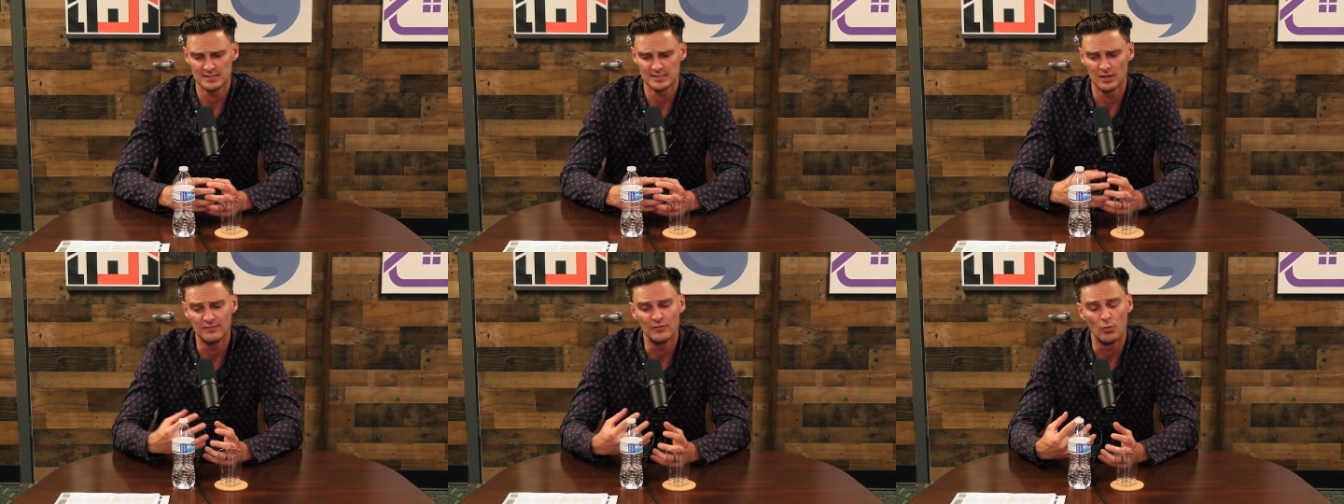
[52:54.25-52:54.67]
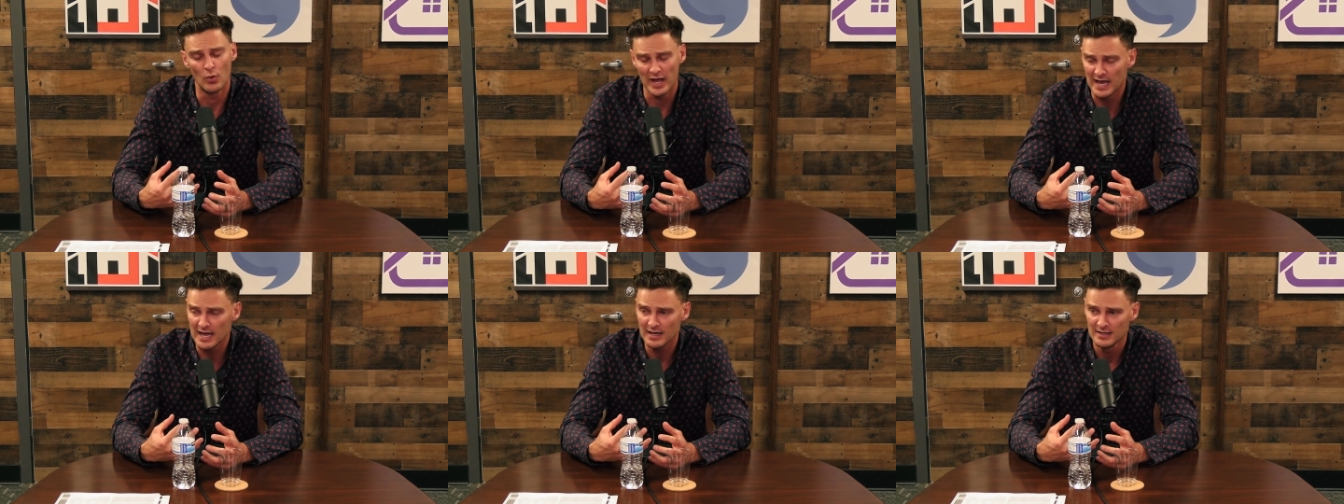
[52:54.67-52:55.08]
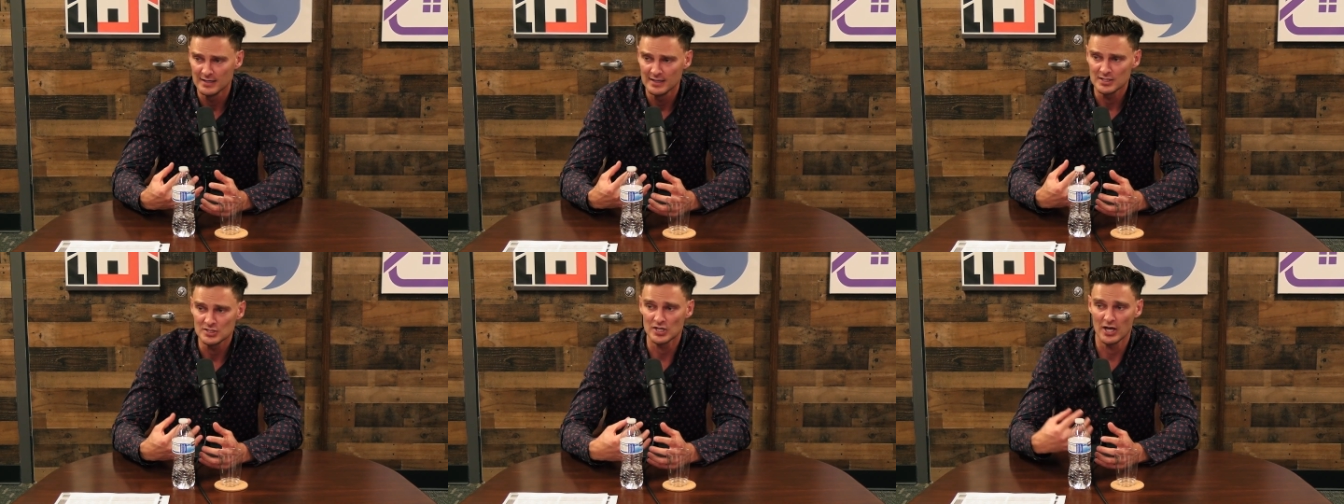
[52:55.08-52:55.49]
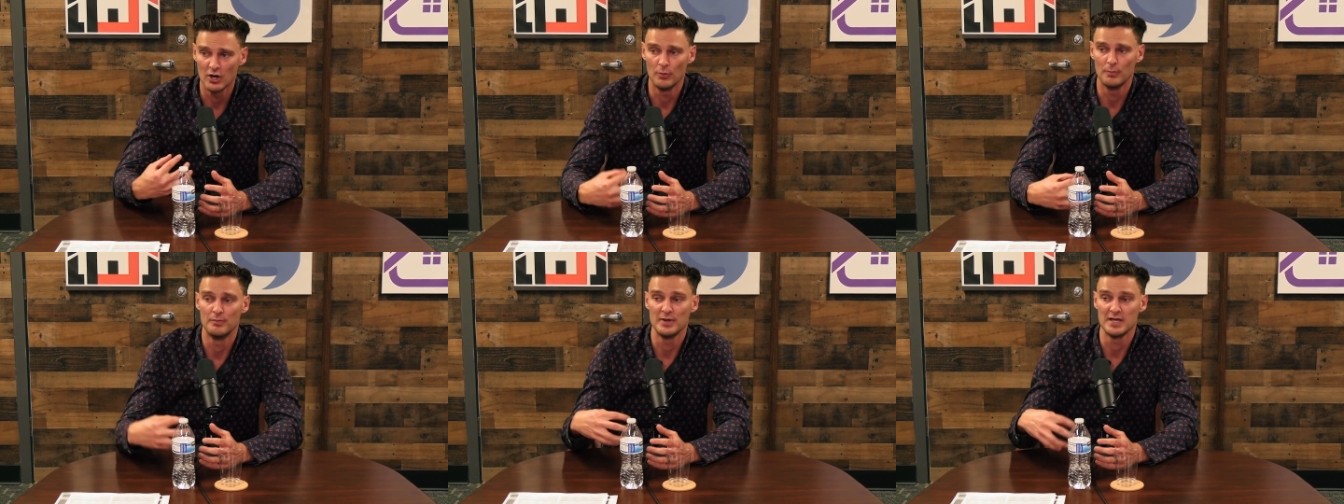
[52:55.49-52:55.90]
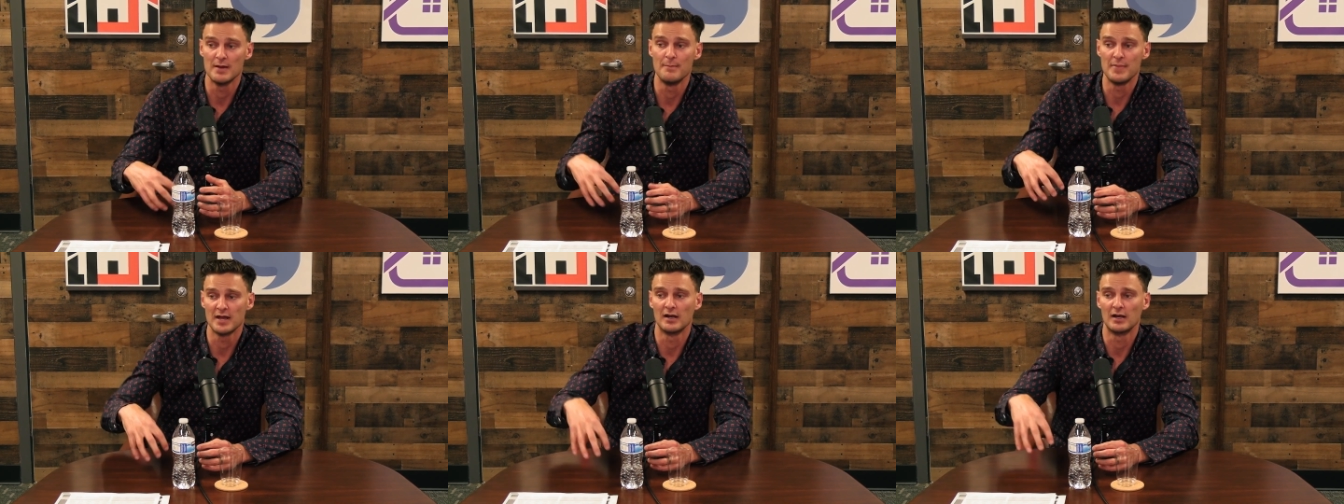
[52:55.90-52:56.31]
self aware to help
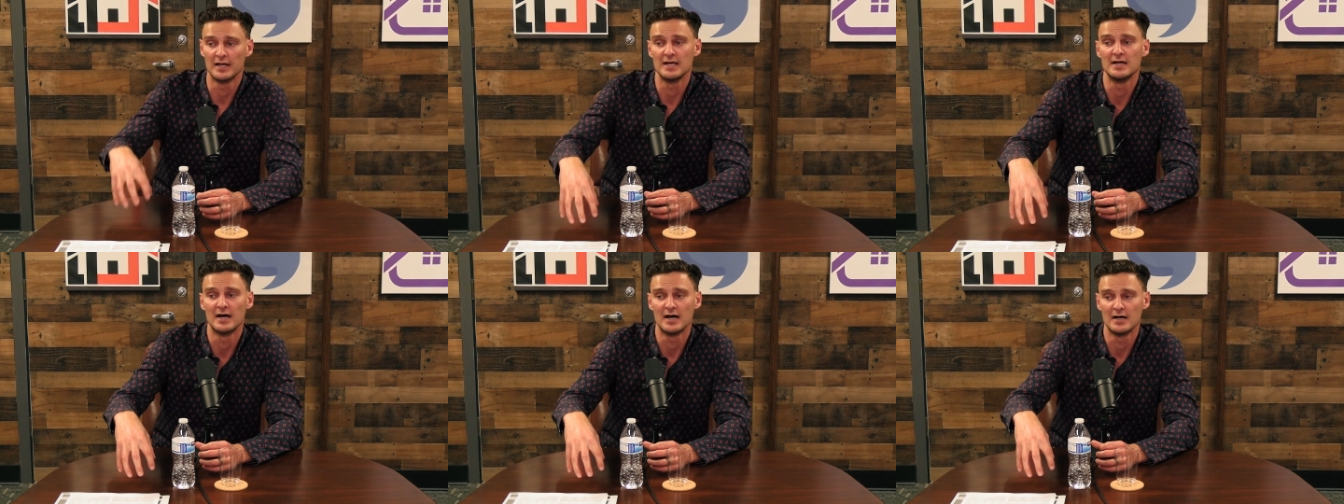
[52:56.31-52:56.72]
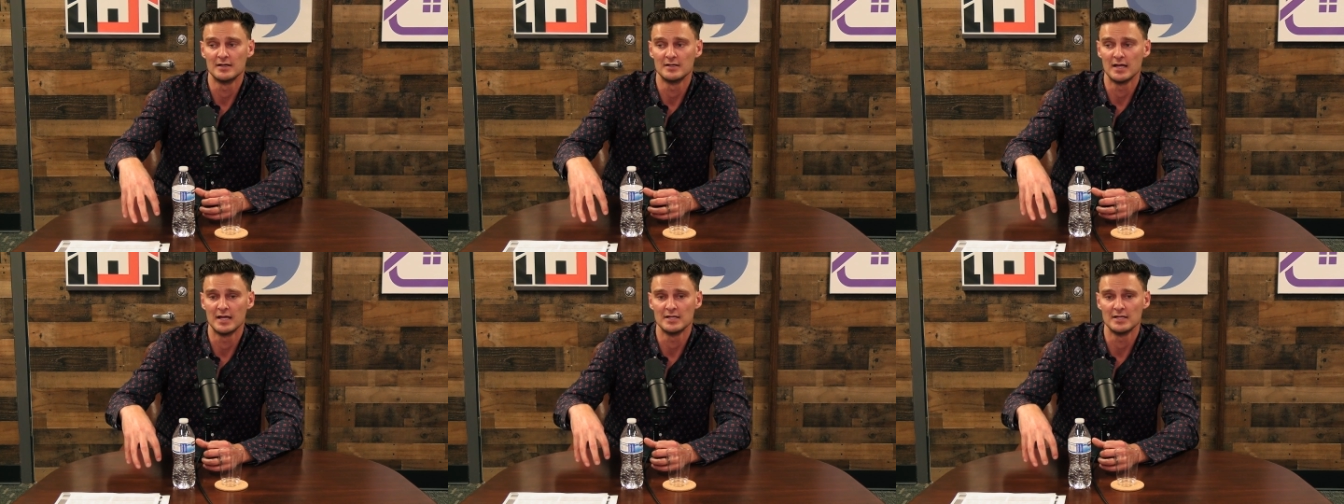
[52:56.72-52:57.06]
be a better leader.